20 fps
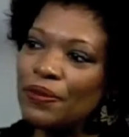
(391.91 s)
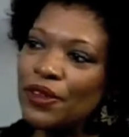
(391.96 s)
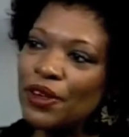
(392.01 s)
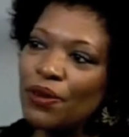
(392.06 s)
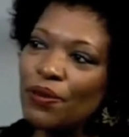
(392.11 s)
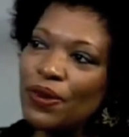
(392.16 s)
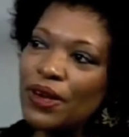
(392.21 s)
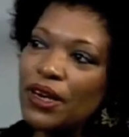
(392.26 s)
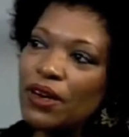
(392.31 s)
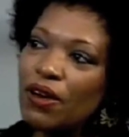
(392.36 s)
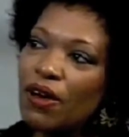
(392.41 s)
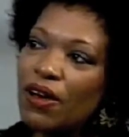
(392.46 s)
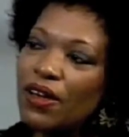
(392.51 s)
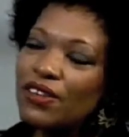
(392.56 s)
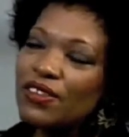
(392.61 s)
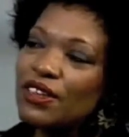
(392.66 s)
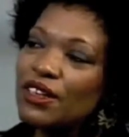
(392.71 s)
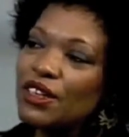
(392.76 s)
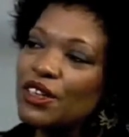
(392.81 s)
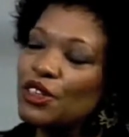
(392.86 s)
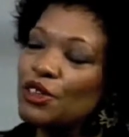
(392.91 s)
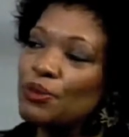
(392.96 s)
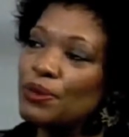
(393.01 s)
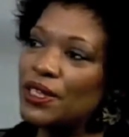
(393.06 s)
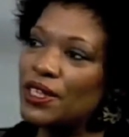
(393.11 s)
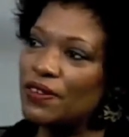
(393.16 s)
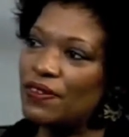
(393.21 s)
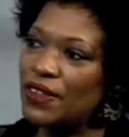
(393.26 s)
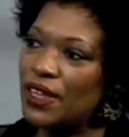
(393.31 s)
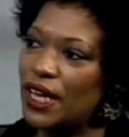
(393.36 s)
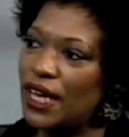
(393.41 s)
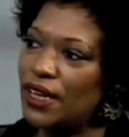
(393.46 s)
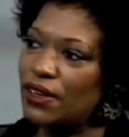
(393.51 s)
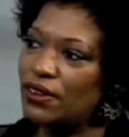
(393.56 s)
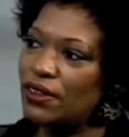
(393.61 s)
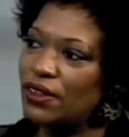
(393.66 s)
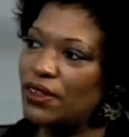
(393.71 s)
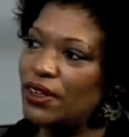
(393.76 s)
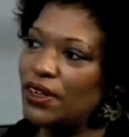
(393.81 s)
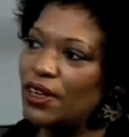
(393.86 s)
we lost a little bit of that,
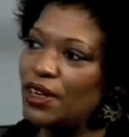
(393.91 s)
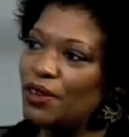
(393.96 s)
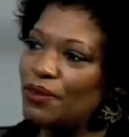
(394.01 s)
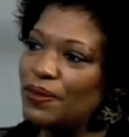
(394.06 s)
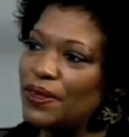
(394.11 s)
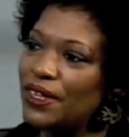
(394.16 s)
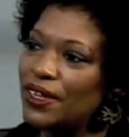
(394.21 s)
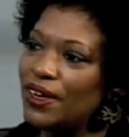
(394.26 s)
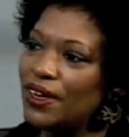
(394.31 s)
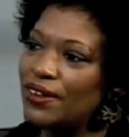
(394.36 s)
because